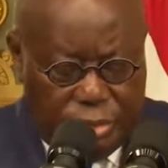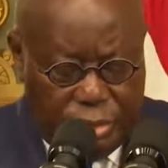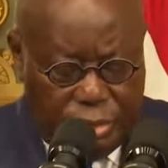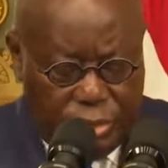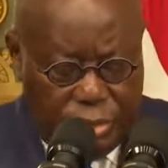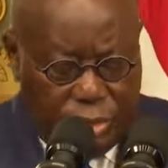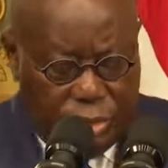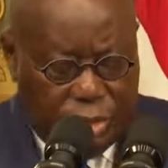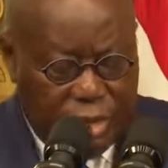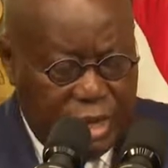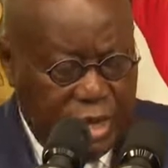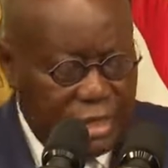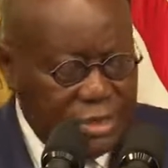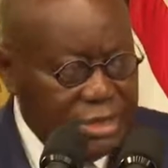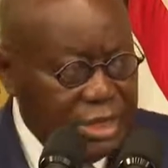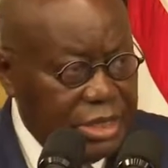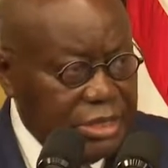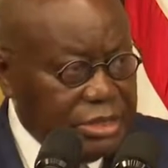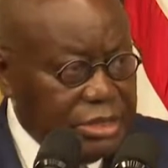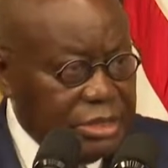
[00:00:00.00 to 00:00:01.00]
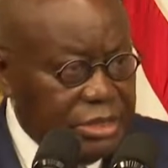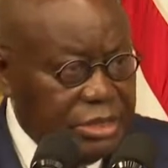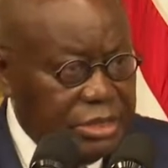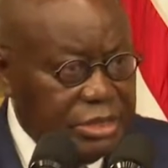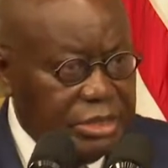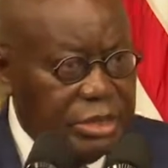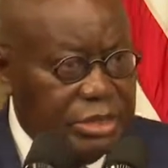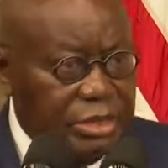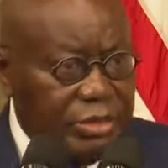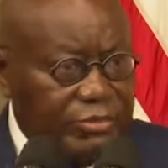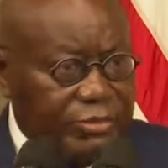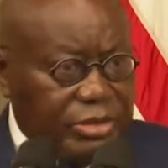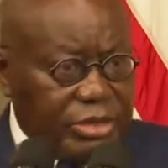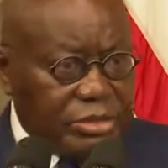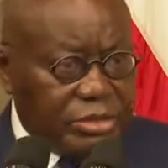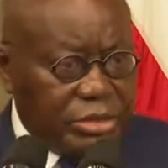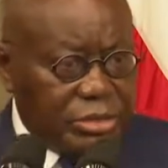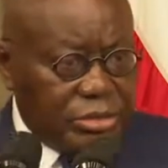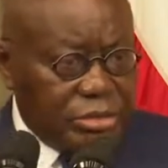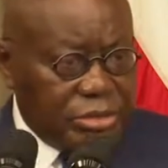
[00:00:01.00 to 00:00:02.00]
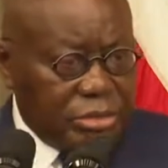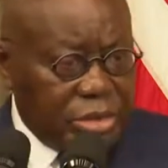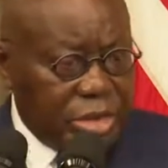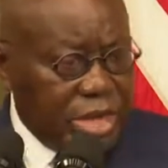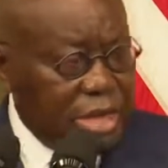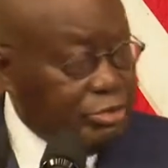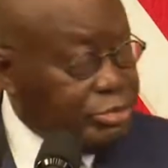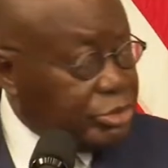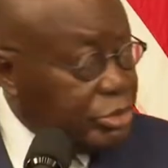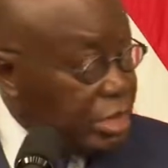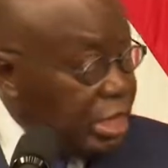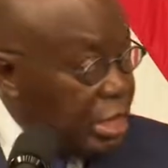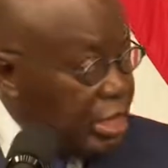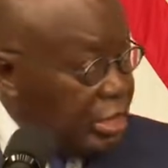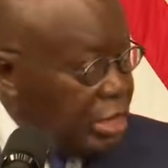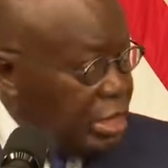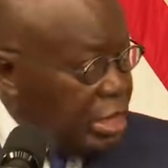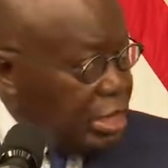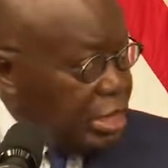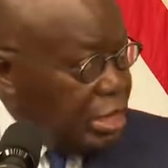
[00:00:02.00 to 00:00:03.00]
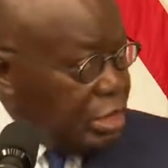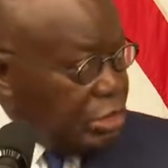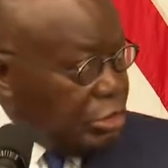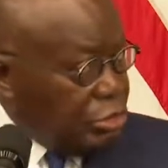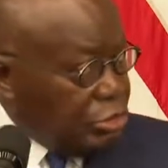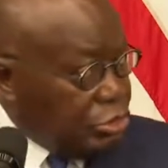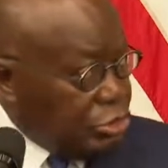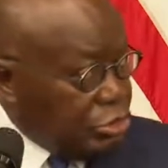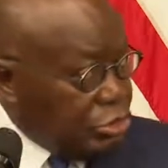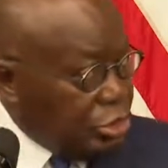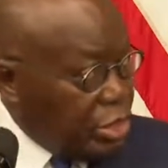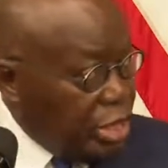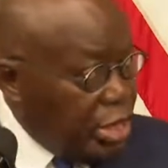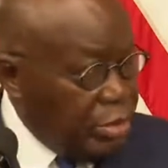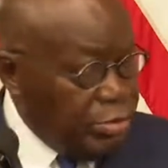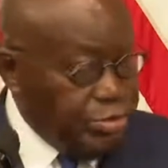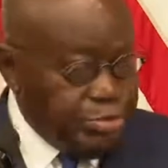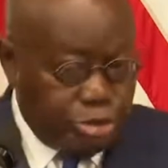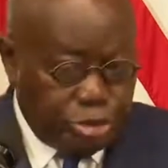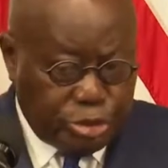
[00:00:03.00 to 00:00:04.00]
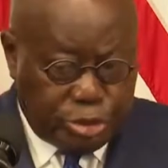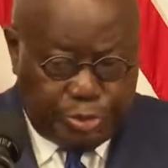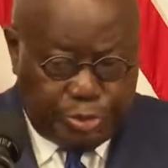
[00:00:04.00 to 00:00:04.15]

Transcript: organizations that have come together to try and push